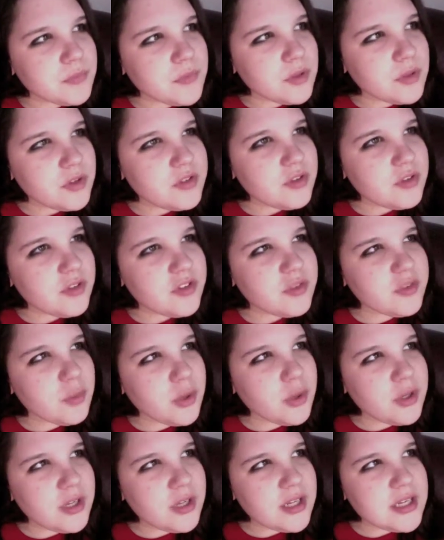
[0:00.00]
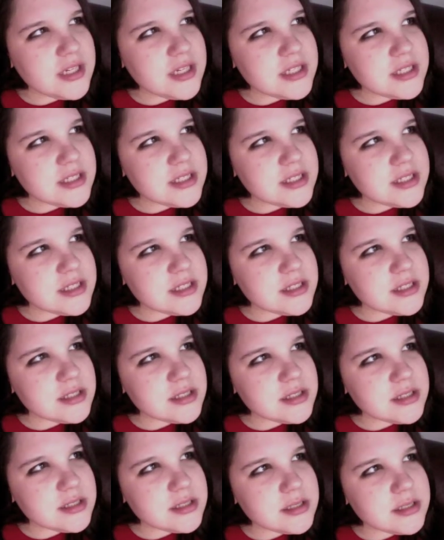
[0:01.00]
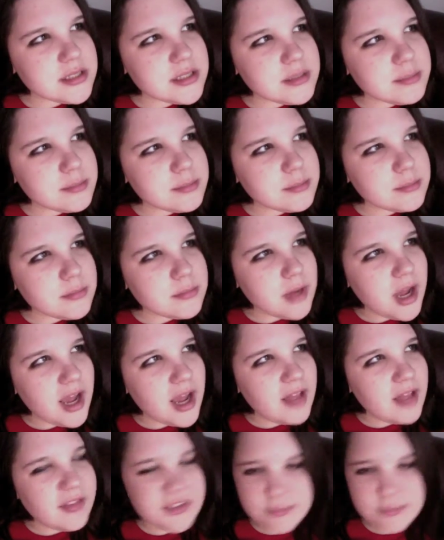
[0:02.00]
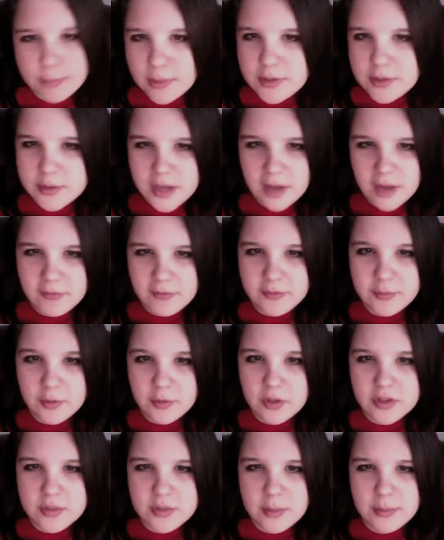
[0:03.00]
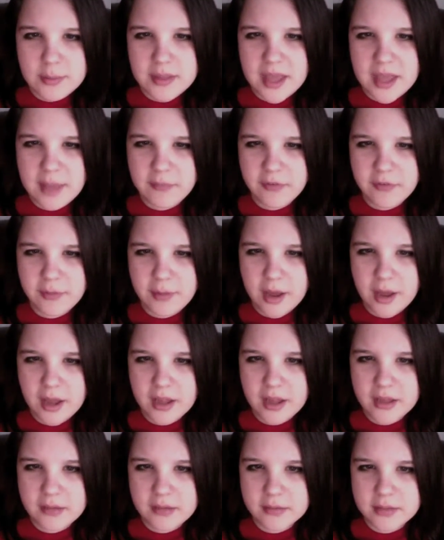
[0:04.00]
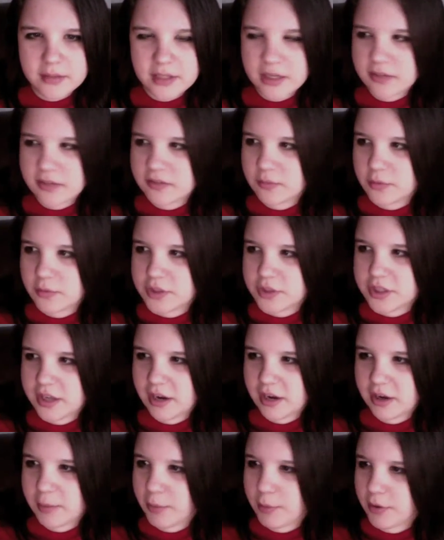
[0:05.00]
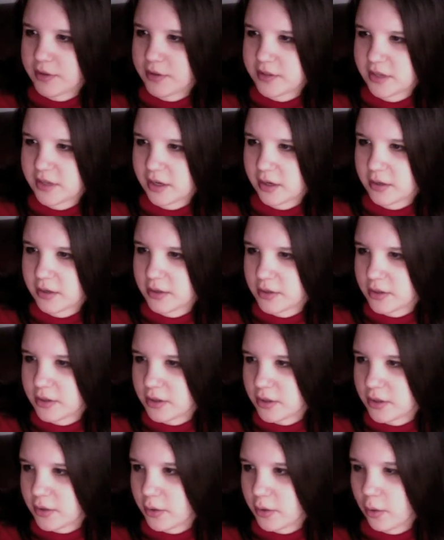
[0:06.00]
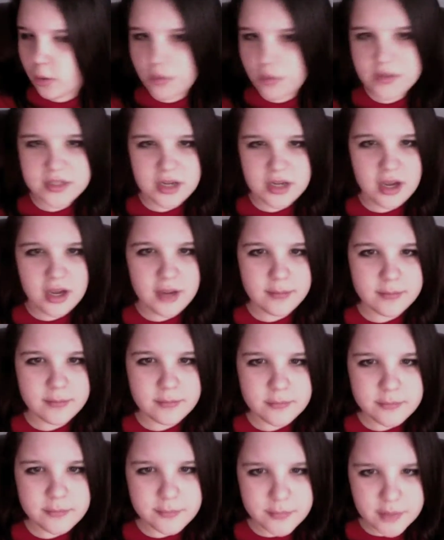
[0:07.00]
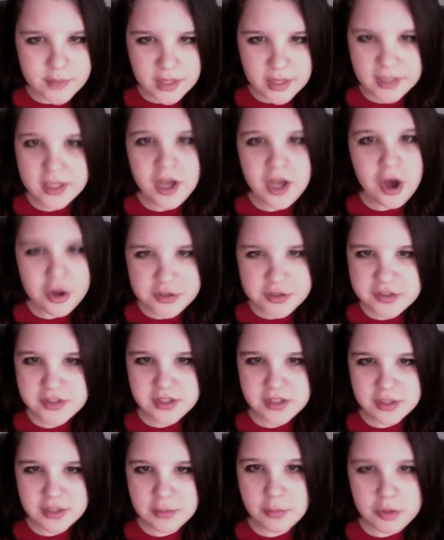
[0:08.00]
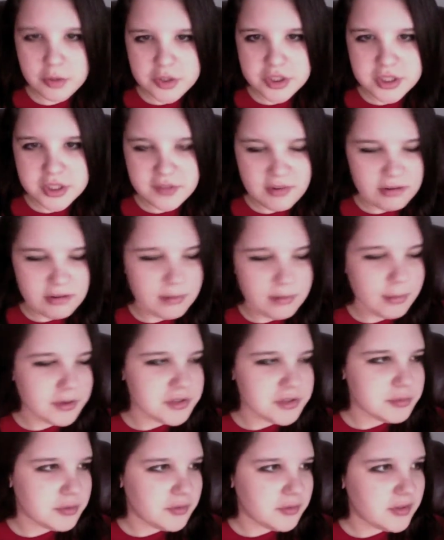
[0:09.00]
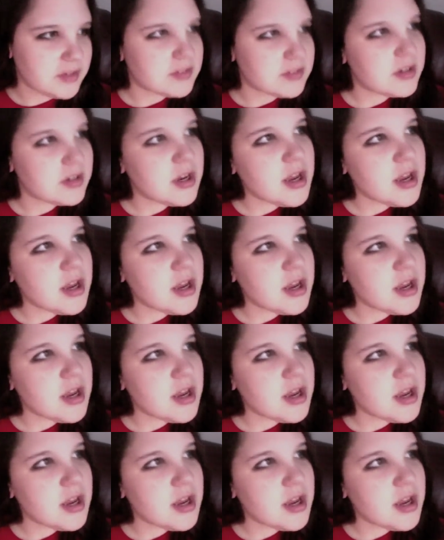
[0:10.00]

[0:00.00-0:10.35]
So this one is it's pretty comfortable. It's probably came from my years of watching Harry Potter all the time, like constant watching of Harry Potter movies.